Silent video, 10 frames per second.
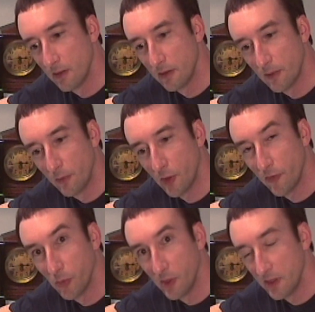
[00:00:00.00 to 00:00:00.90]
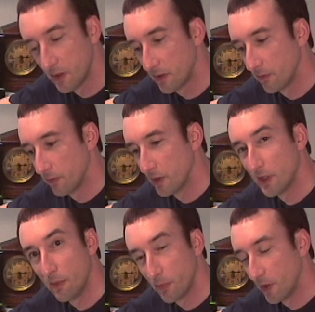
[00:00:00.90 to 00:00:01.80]
Some curved ones for the
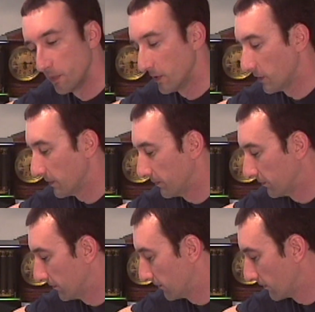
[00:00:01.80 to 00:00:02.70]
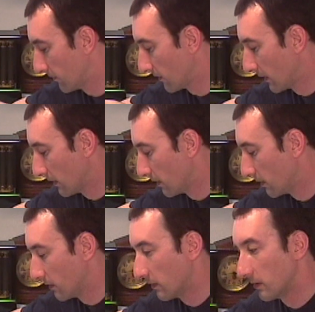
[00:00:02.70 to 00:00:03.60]
same purpose.
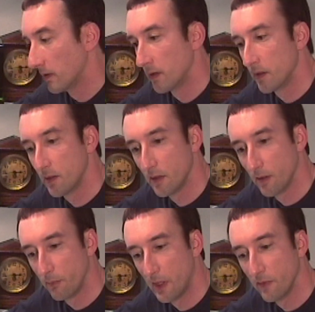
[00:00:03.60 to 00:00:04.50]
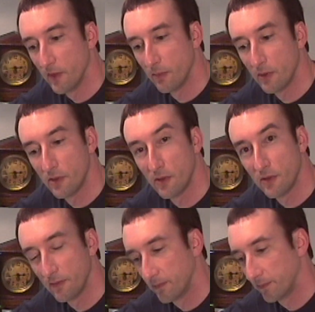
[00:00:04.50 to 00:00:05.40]
A pair of nippers.